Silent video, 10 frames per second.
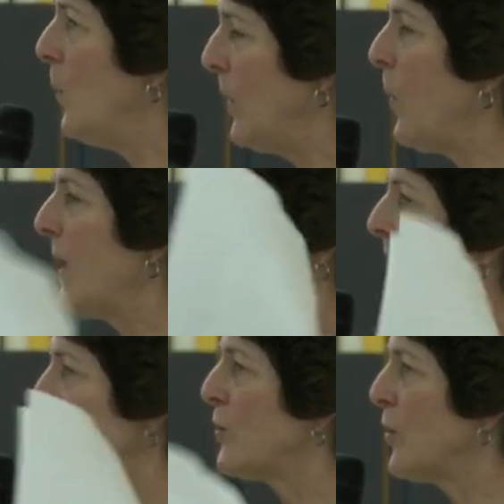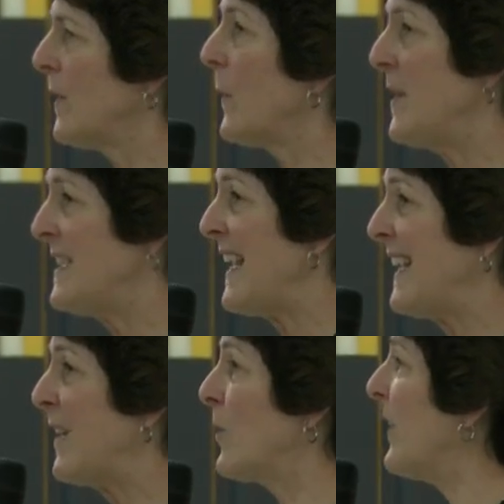we want to make sure that we take
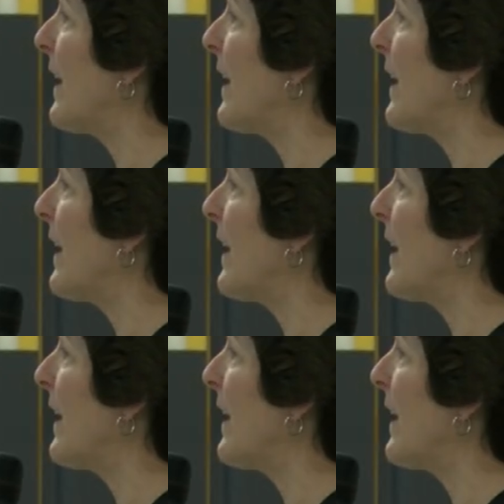care of